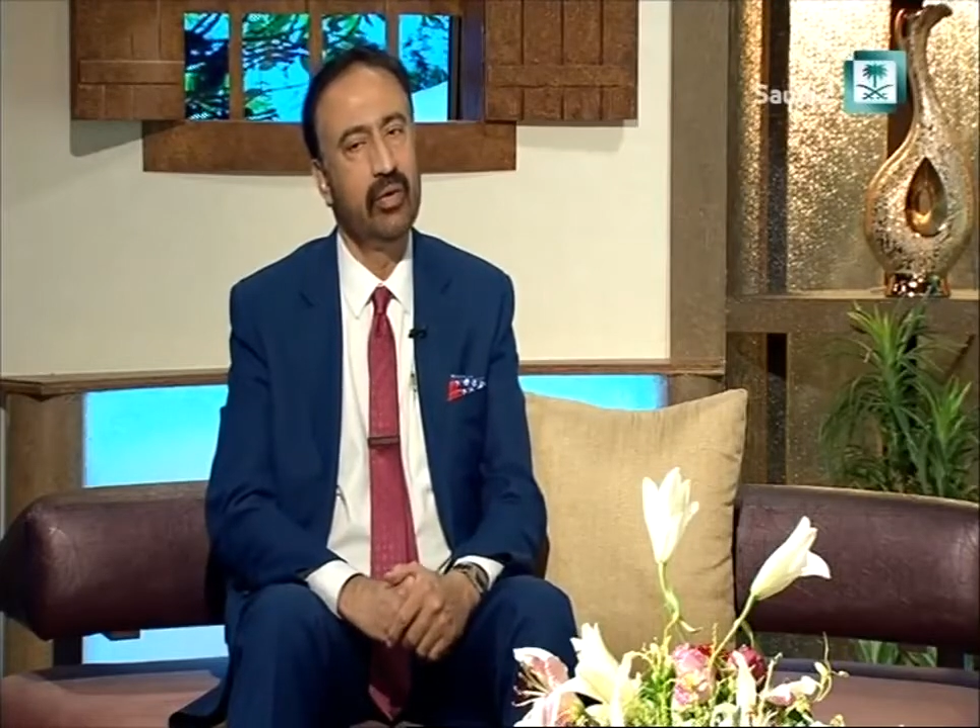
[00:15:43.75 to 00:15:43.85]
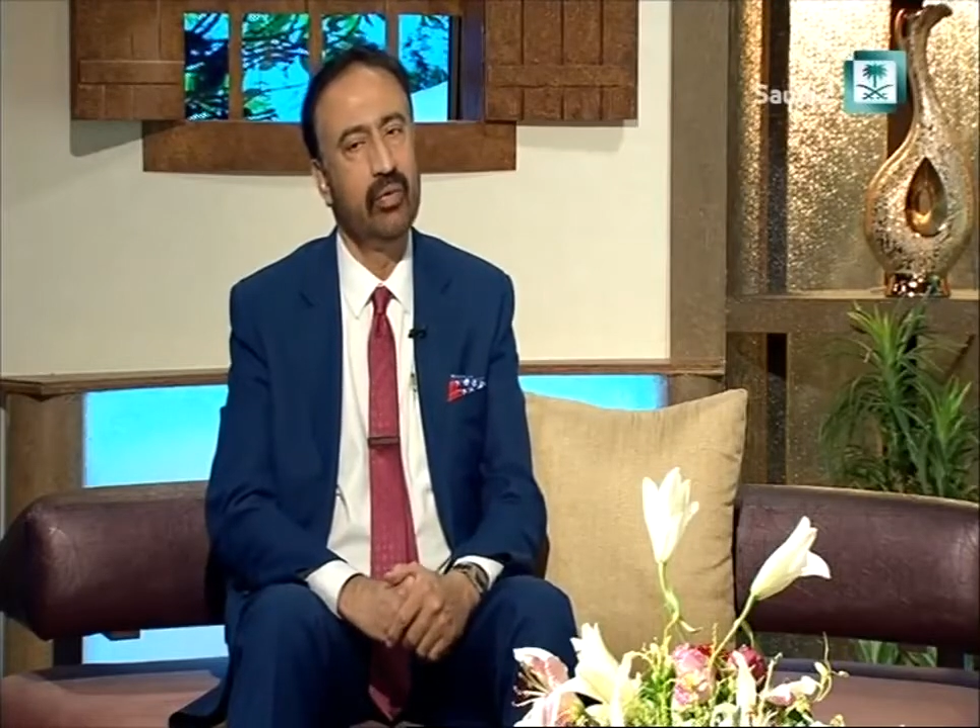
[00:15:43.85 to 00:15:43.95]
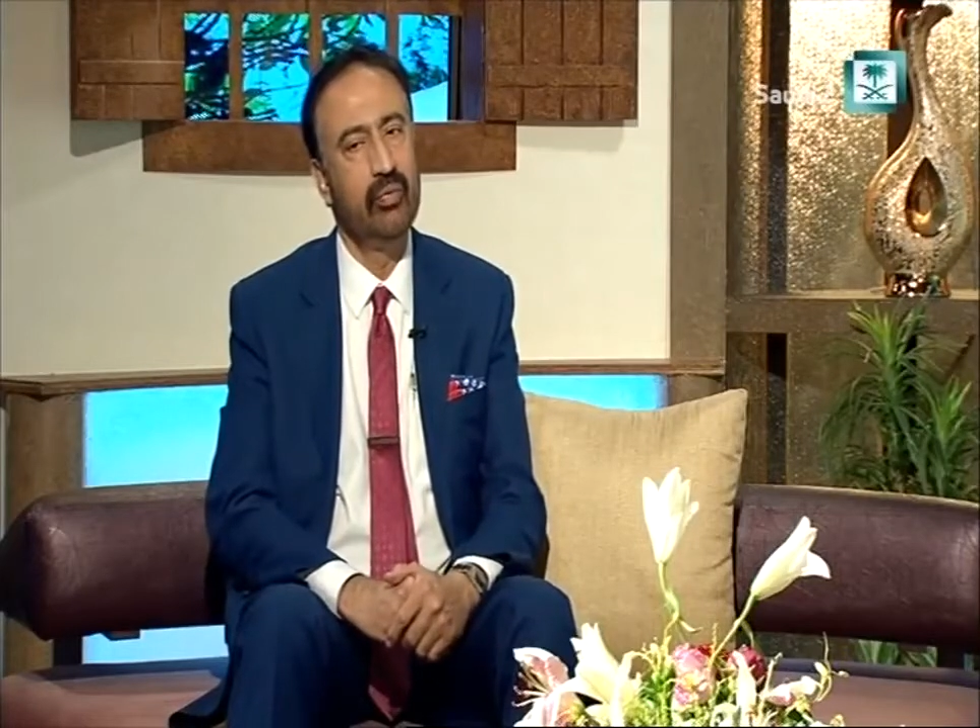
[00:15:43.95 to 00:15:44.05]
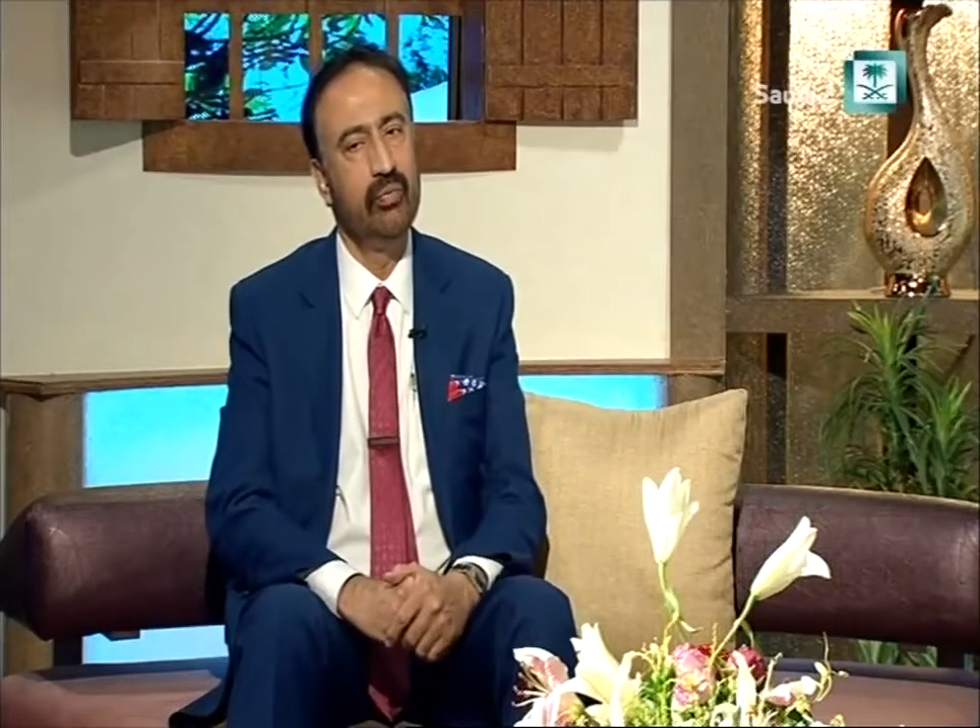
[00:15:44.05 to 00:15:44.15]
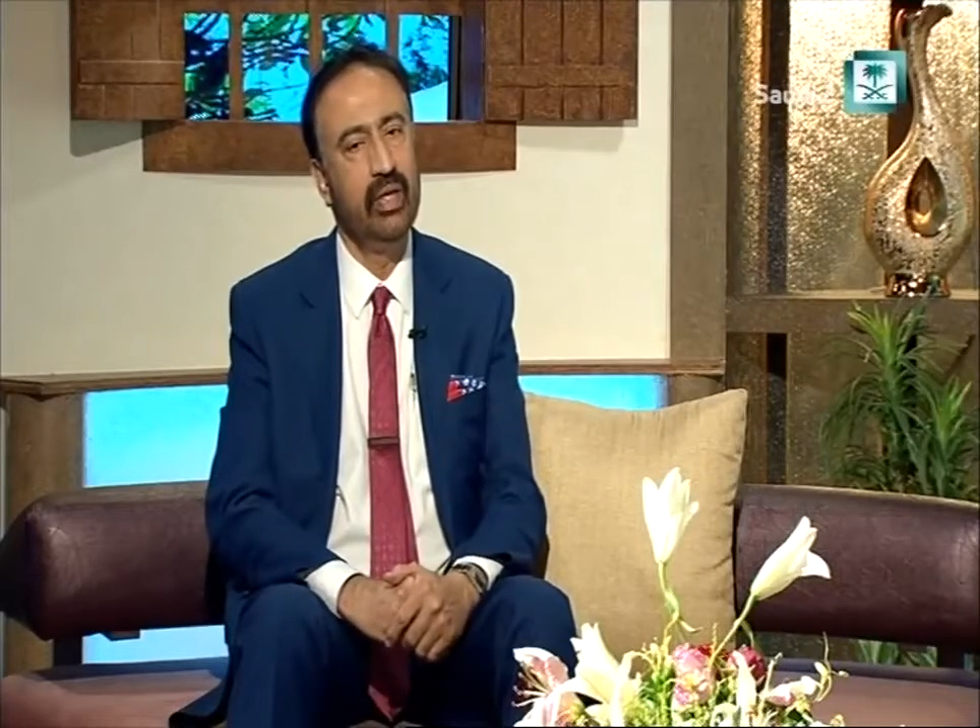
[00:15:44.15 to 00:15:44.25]

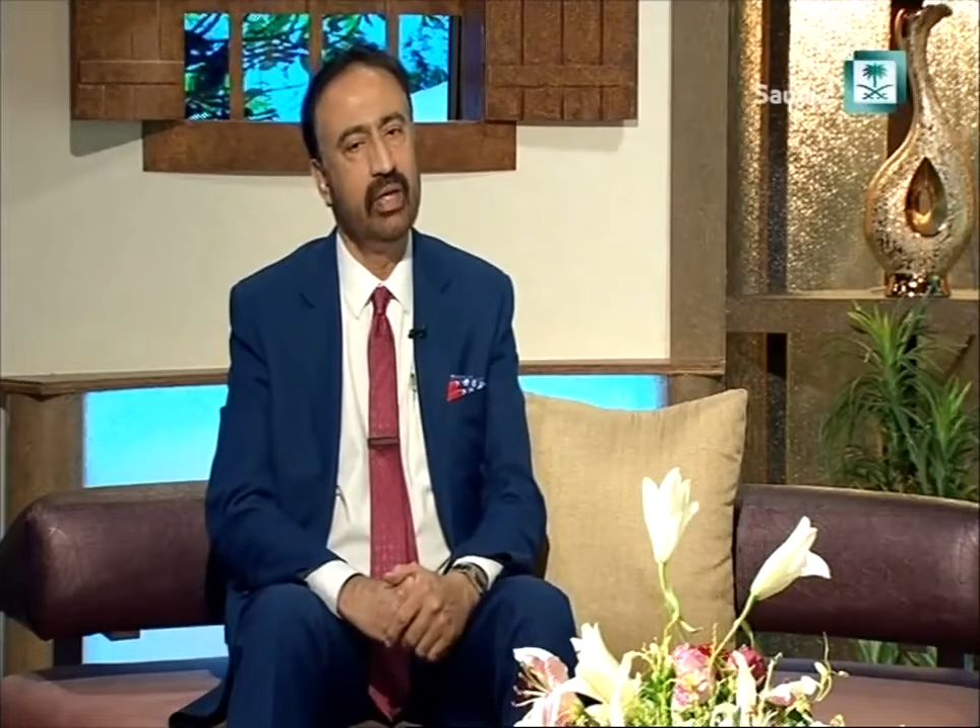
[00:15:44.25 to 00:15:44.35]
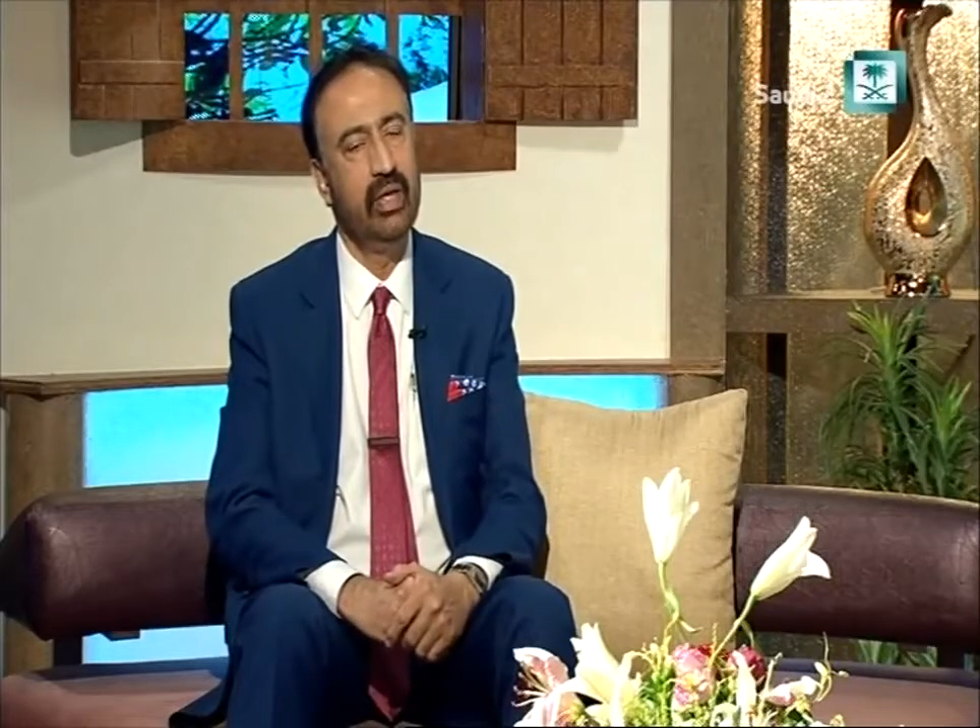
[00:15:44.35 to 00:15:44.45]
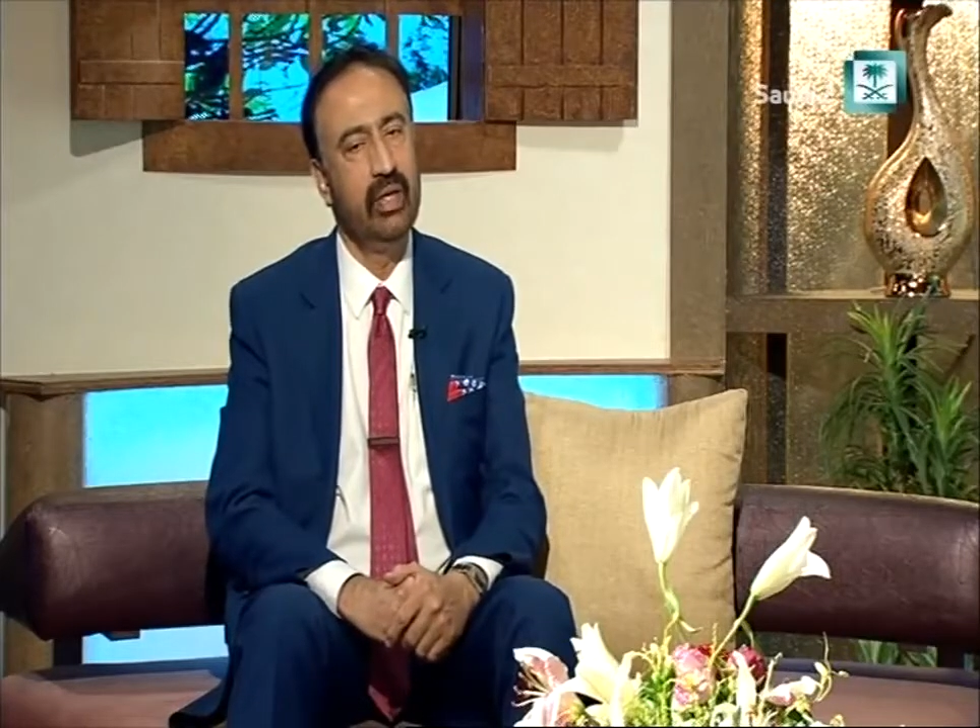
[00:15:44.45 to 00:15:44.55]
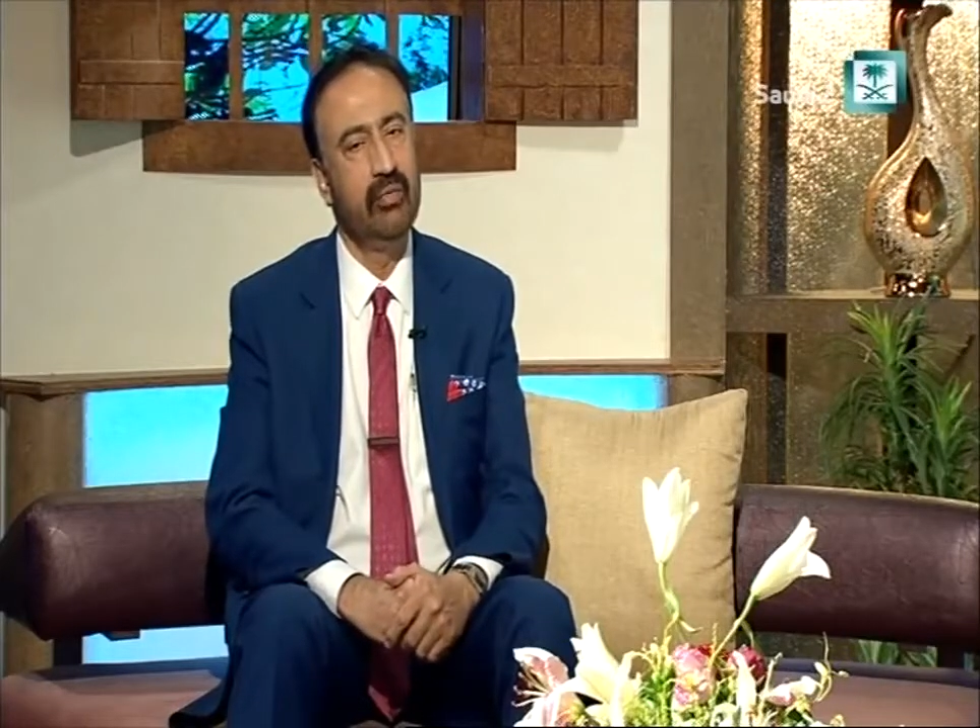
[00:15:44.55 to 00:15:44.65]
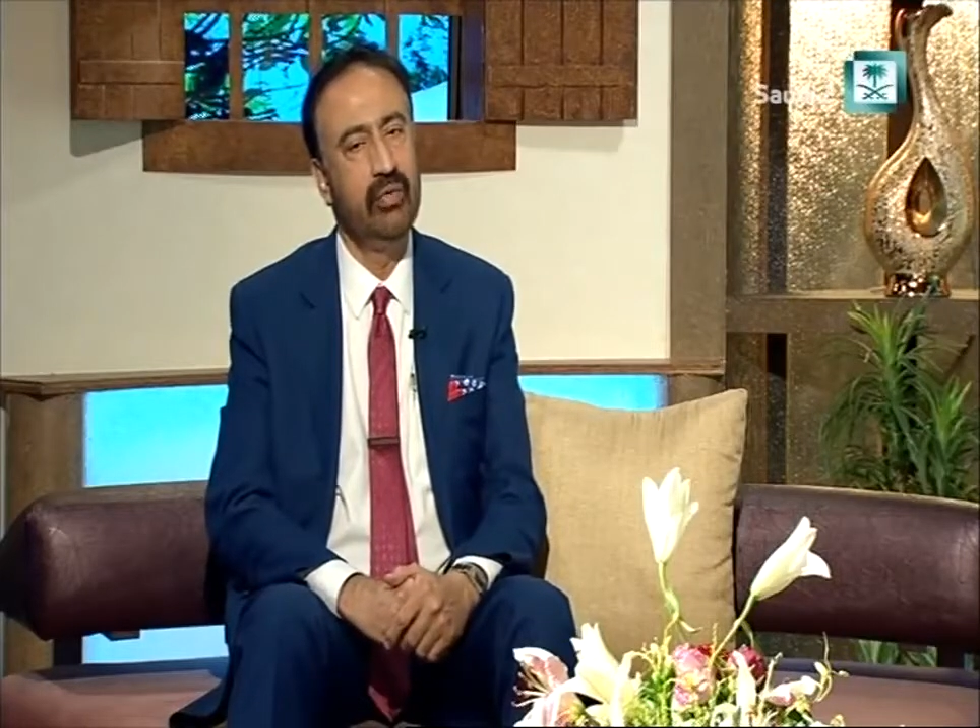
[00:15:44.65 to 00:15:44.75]

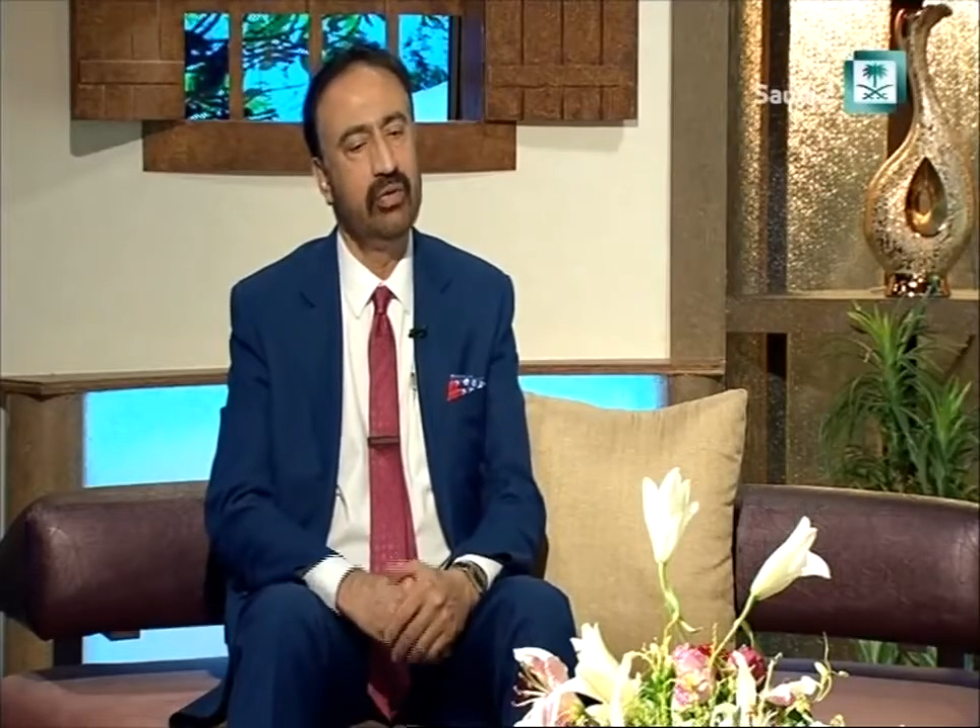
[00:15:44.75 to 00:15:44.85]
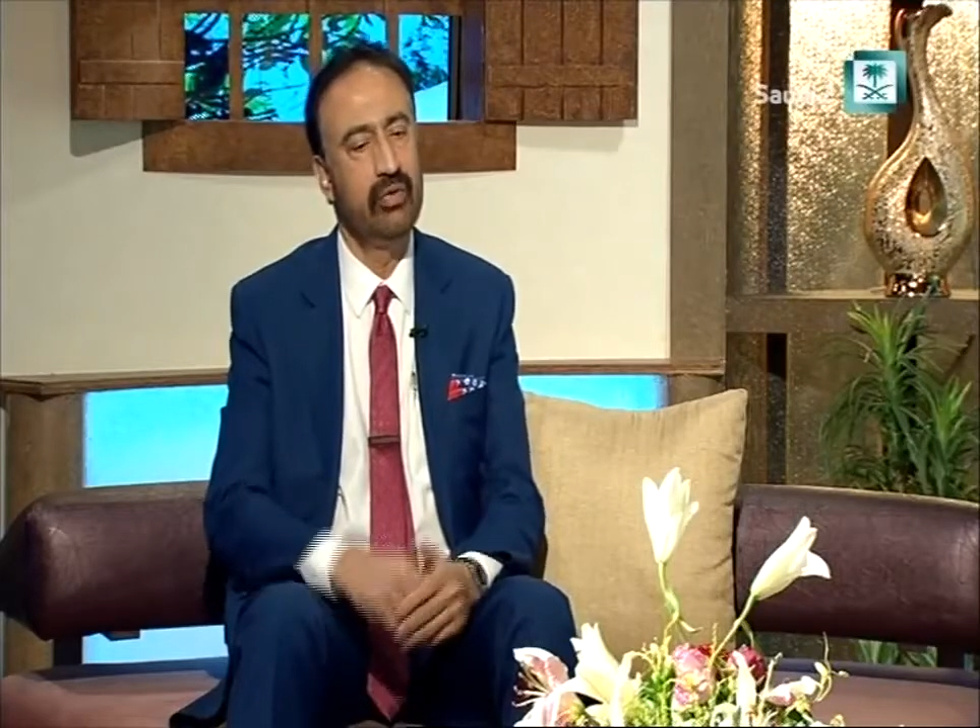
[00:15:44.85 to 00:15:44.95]
we